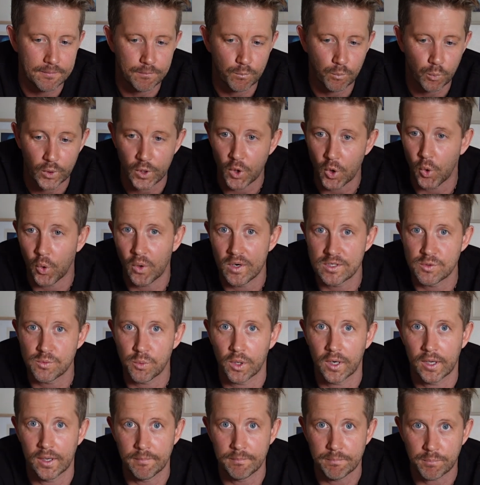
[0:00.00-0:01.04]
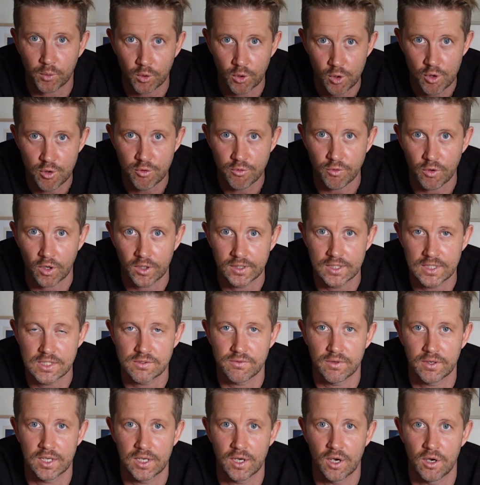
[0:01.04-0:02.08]
We always want to improve on these
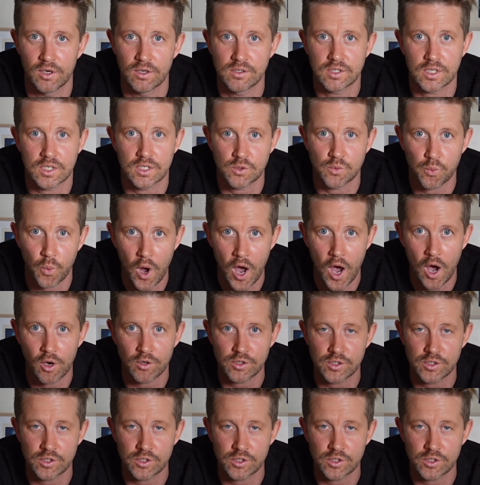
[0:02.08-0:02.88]
videos as well.